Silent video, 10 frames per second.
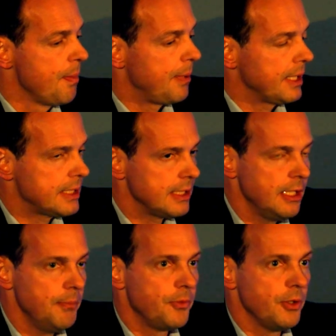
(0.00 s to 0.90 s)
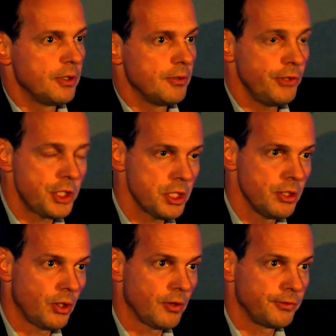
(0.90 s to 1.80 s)
But the vision
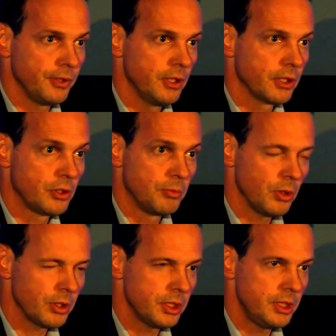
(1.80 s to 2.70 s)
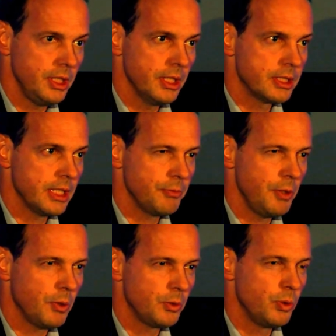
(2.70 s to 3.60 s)
of Cumulocity is that we
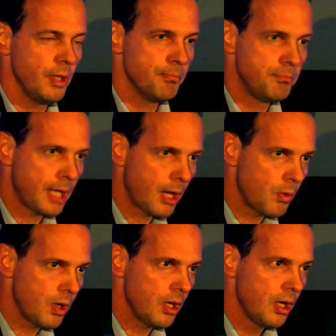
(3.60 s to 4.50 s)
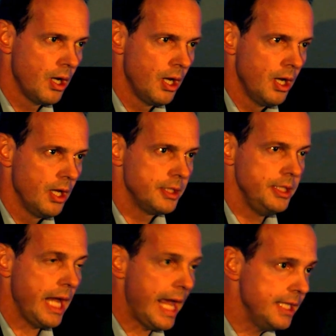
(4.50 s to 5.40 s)
want to empower
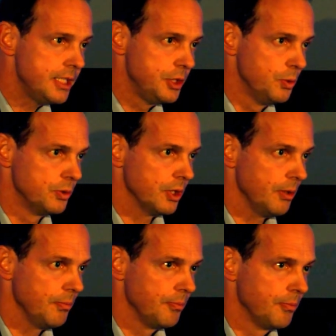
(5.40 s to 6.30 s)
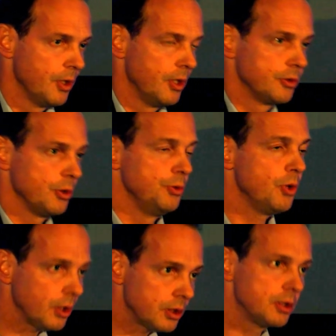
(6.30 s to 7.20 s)
the end user, so
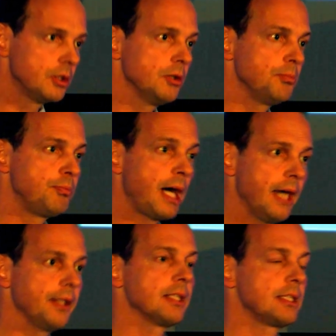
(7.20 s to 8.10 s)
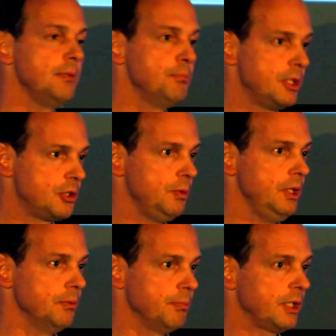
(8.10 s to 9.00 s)
not the partners in
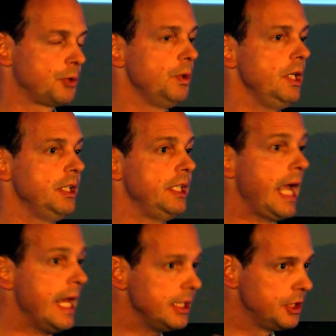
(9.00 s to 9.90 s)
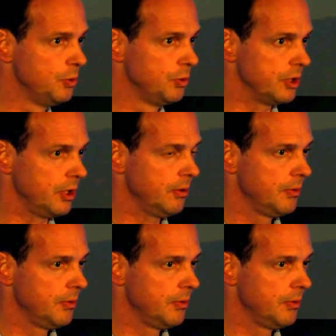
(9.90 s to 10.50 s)
between, but really the end user